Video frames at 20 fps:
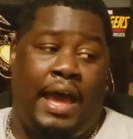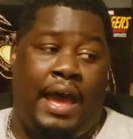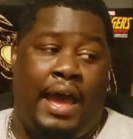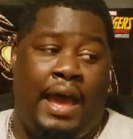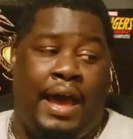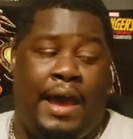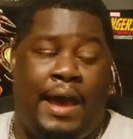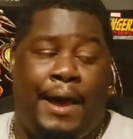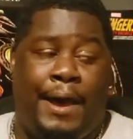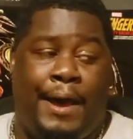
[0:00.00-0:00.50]

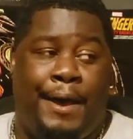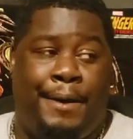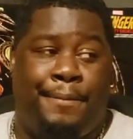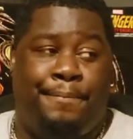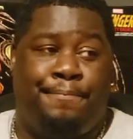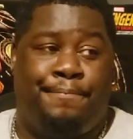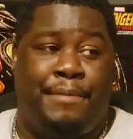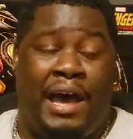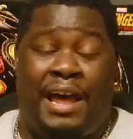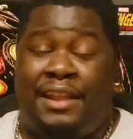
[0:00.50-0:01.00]

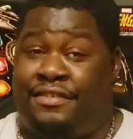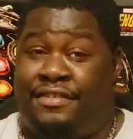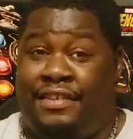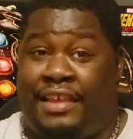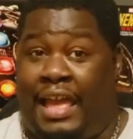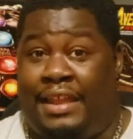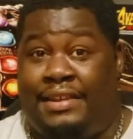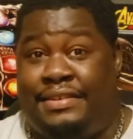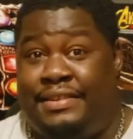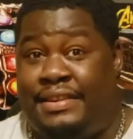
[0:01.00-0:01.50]

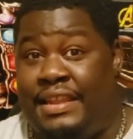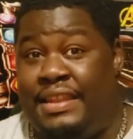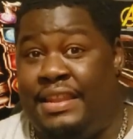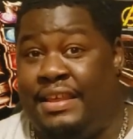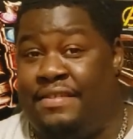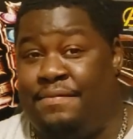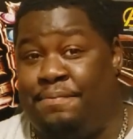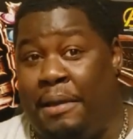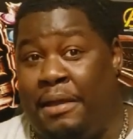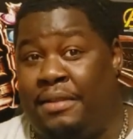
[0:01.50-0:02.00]
Honestly, I didn't
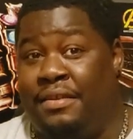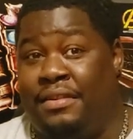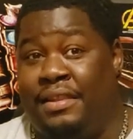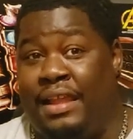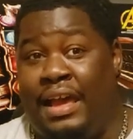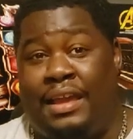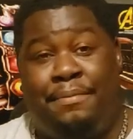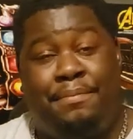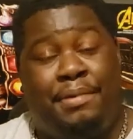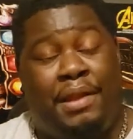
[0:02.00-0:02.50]
expect to
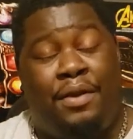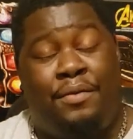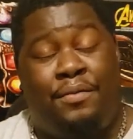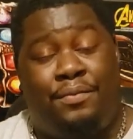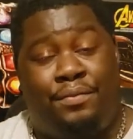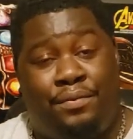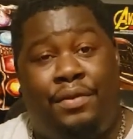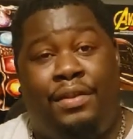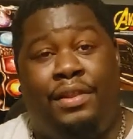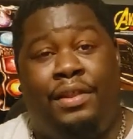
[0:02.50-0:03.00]
like it, but I
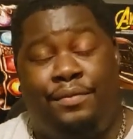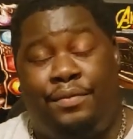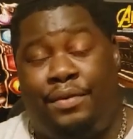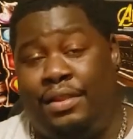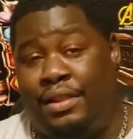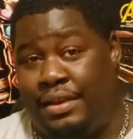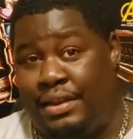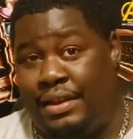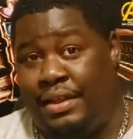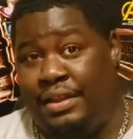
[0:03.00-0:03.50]
really,
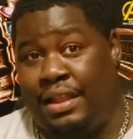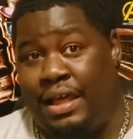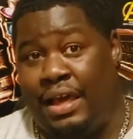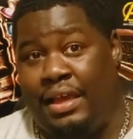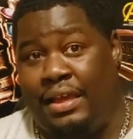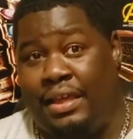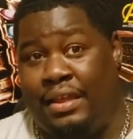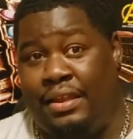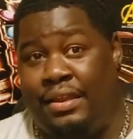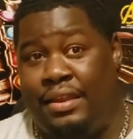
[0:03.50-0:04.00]
really did
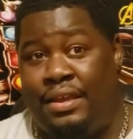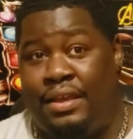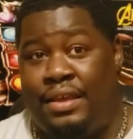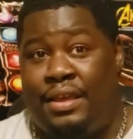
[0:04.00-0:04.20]
like it.